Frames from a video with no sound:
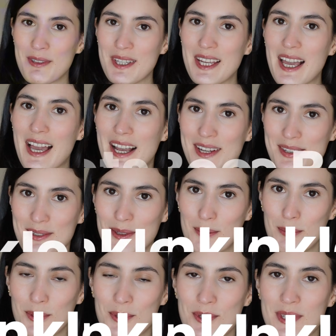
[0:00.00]
the Axelle
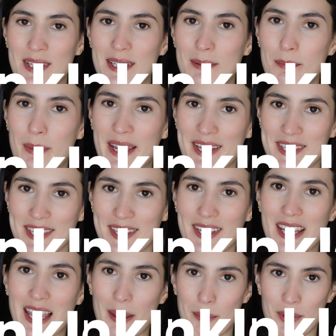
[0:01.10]
boots in painted
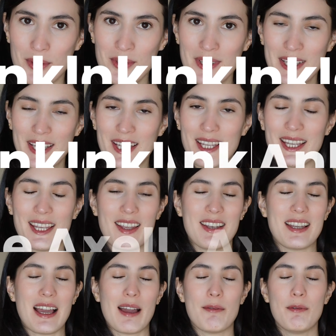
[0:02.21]
camel,
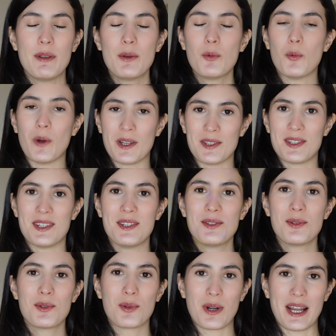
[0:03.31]
and I've been wanting
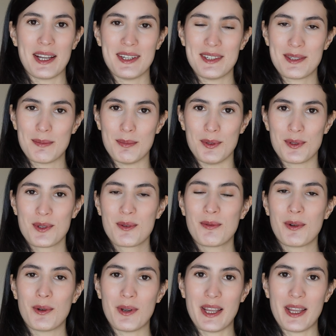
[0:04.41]
to try these boots for